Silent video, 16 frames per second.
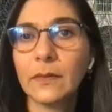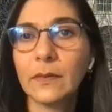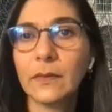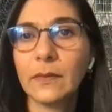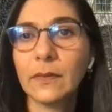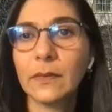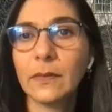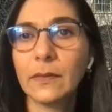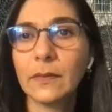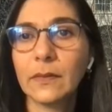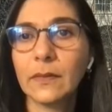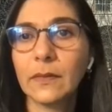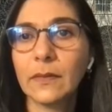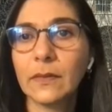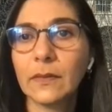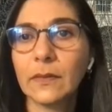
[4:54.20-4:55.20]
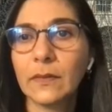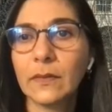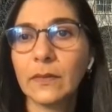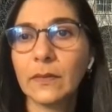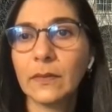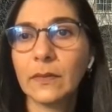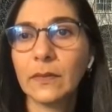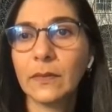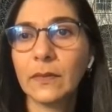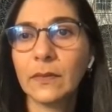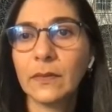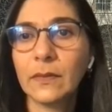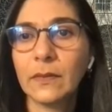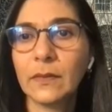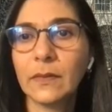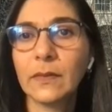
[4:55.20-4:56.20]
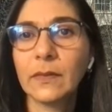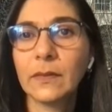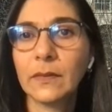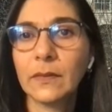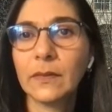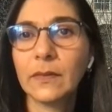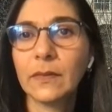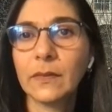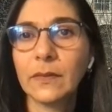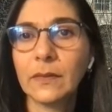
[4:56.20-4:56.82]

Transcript: This person isn't speaking.